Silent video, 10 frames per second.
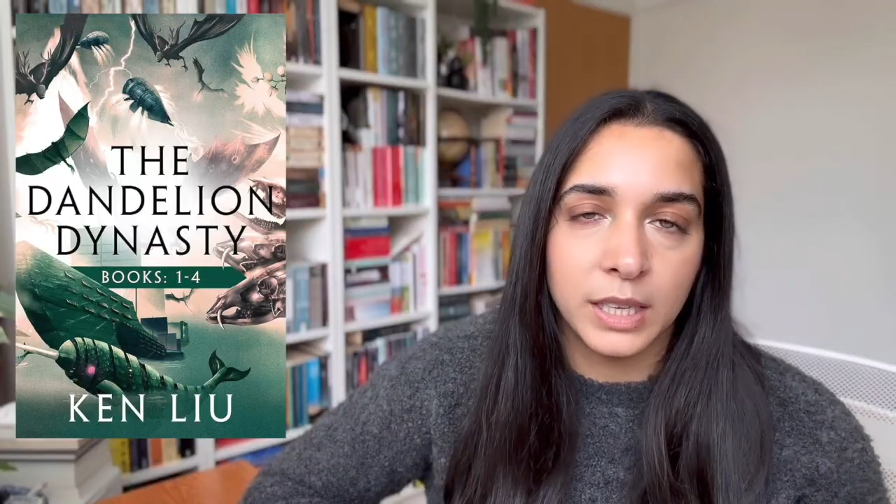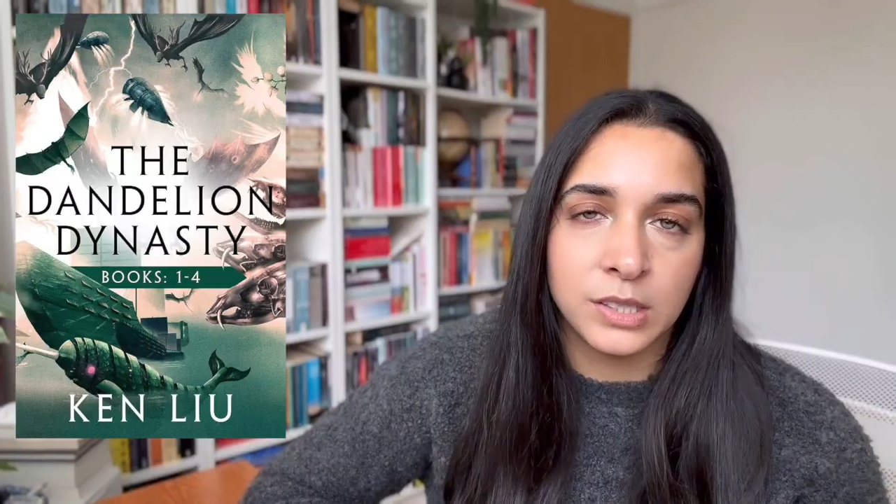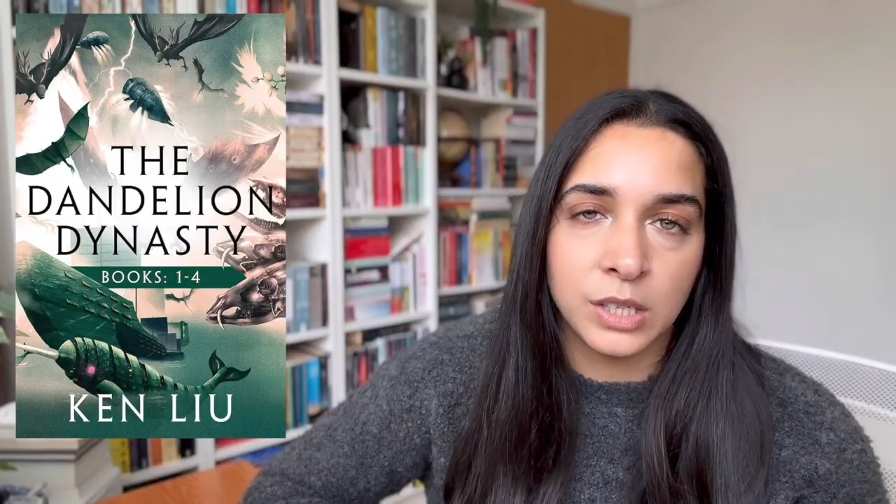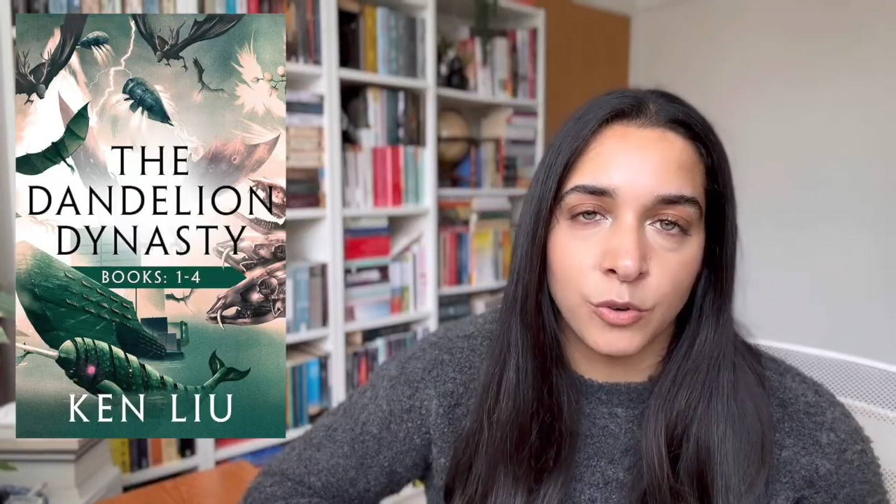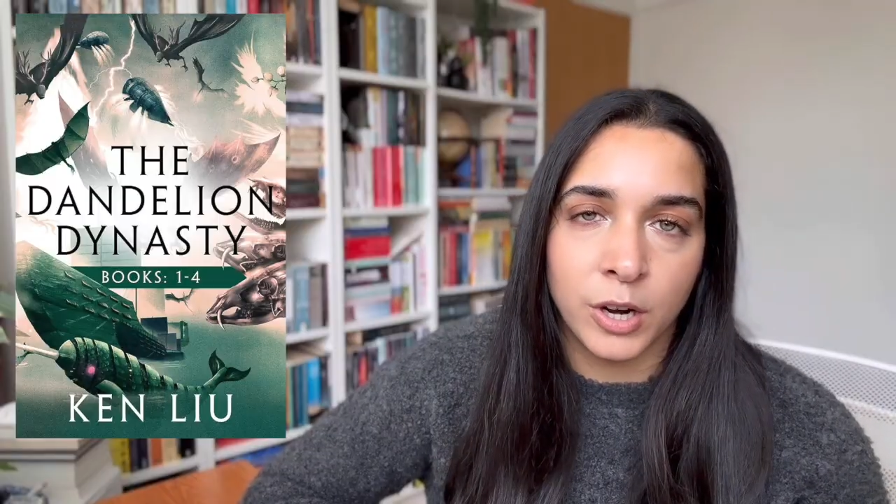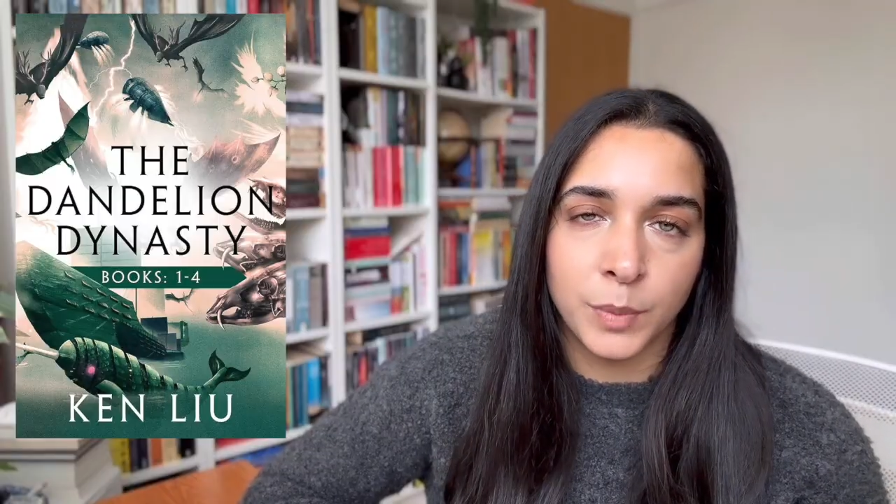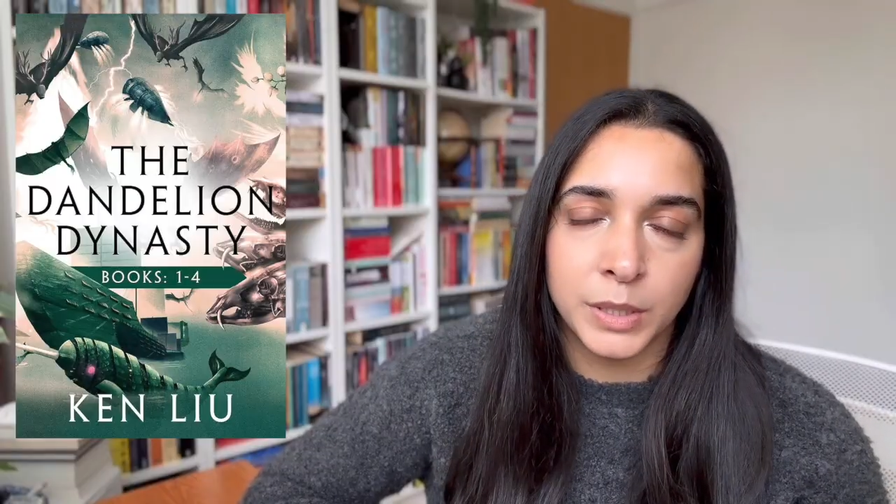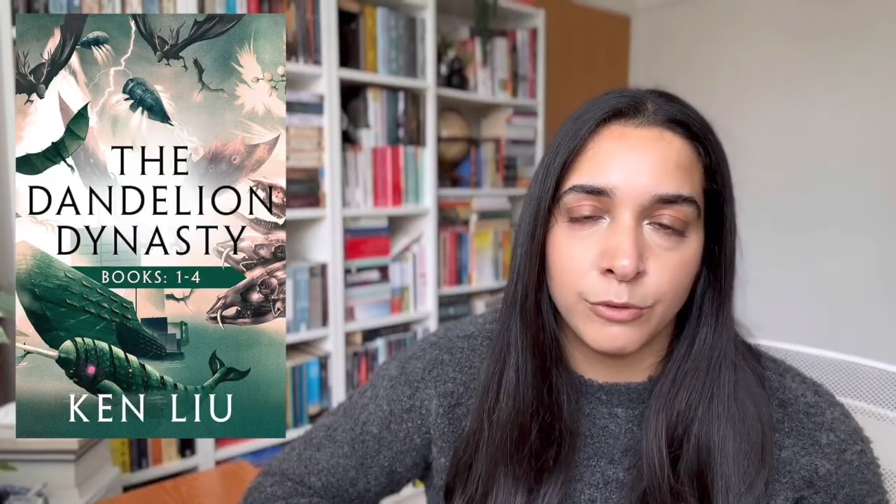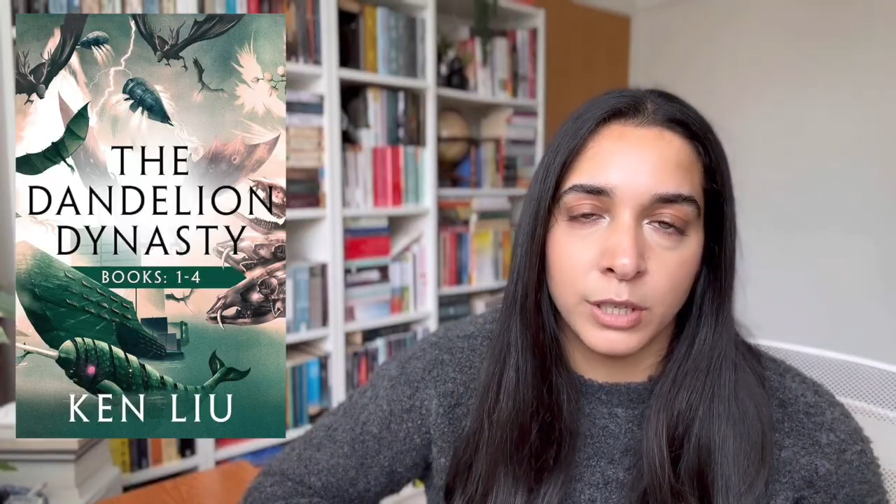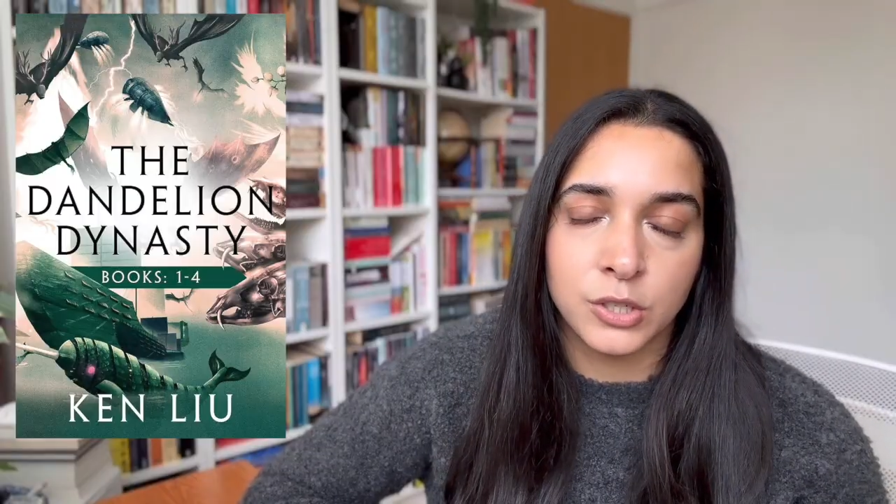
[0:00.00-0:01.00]
is incredibly
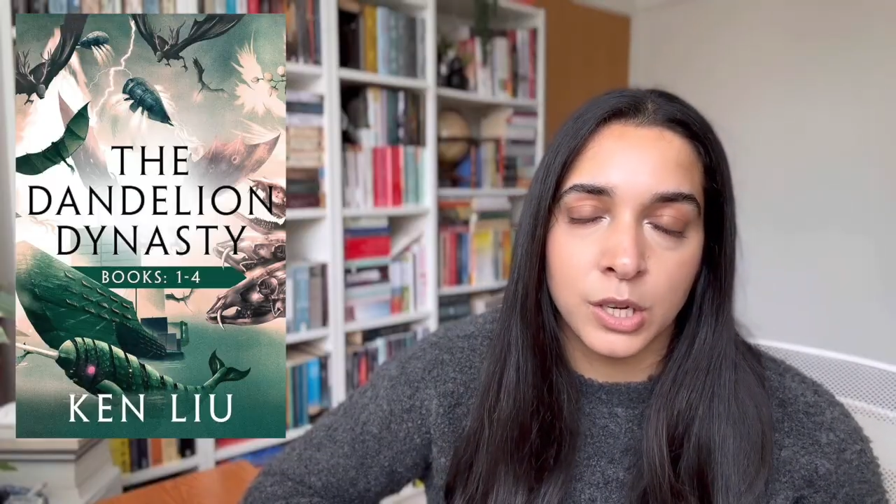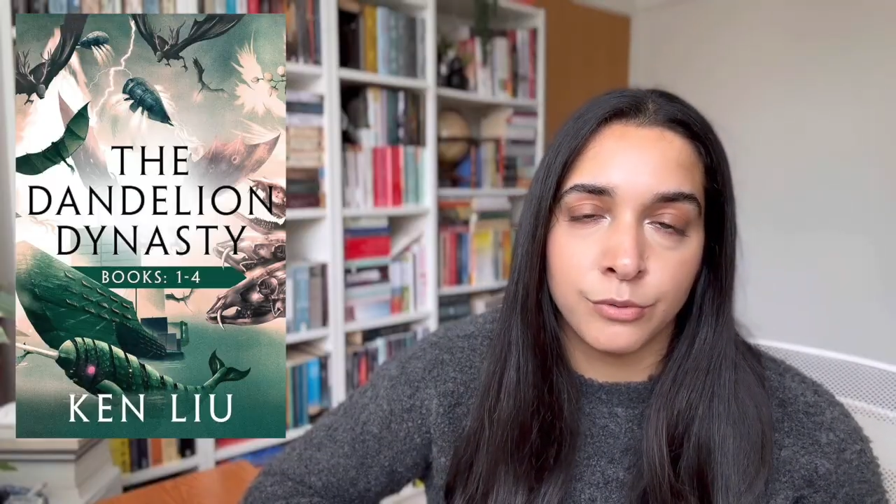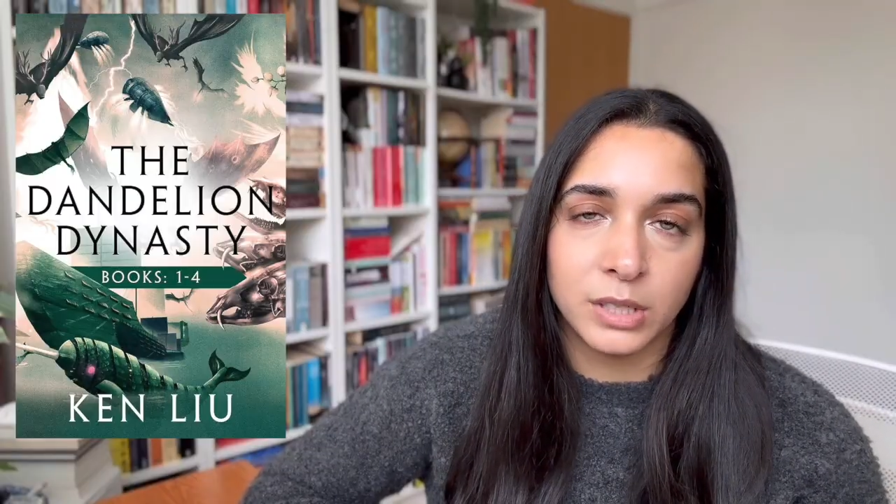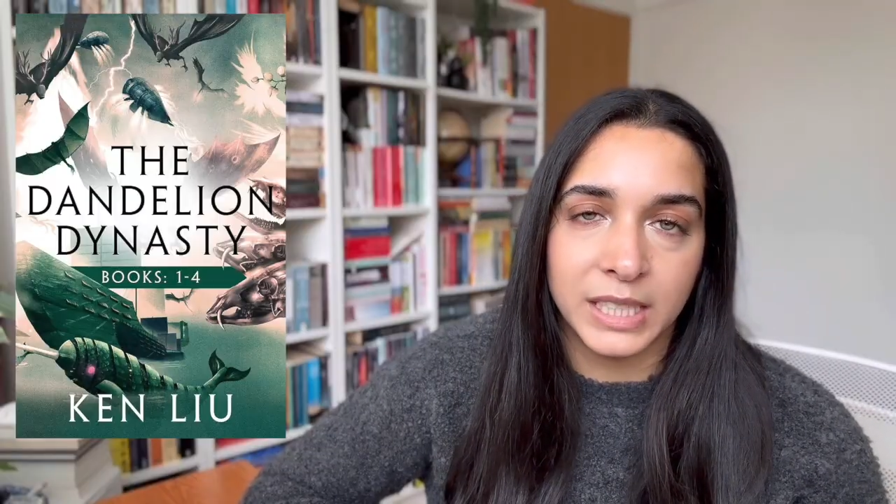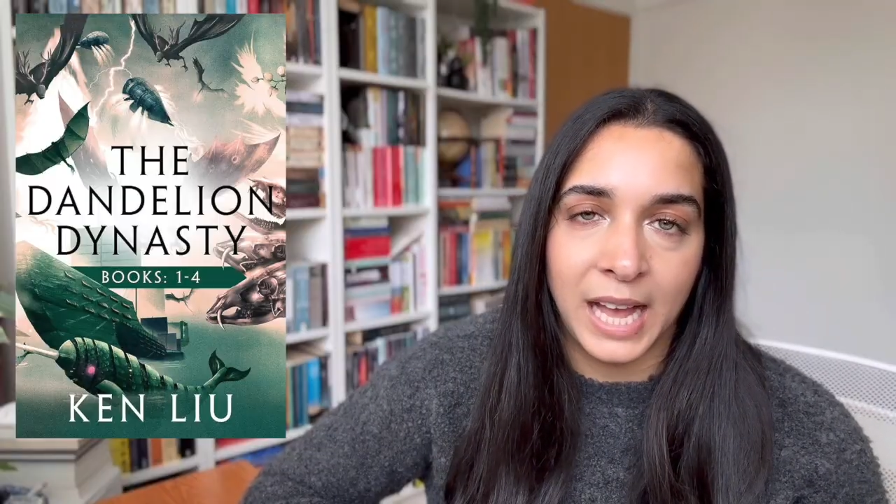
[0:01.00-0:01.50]
rich and really